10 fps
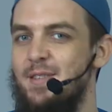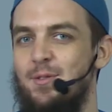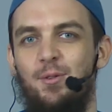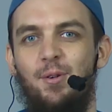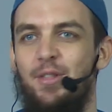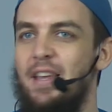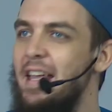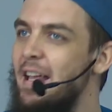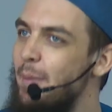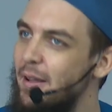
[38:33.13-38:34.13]

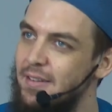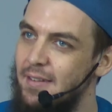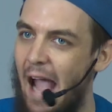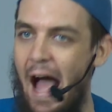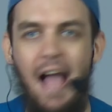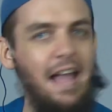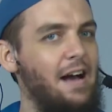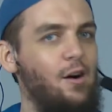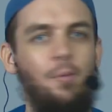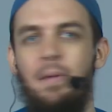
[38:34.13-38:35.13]
thinking about the ayah,
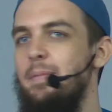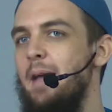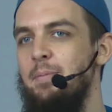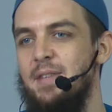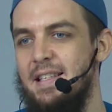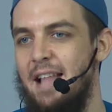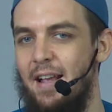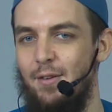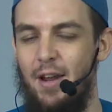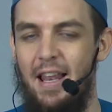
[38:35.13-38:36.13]
or maybe I'm just like
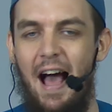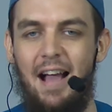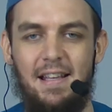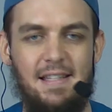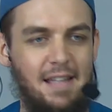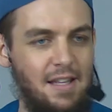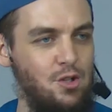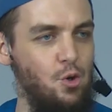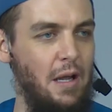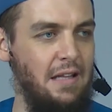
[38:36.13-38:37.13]
relaxed,
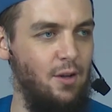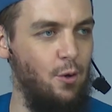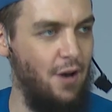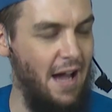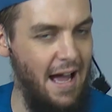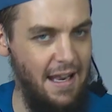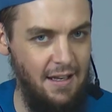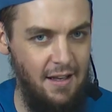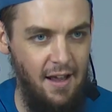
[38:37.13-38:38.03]
enjoying the Quran.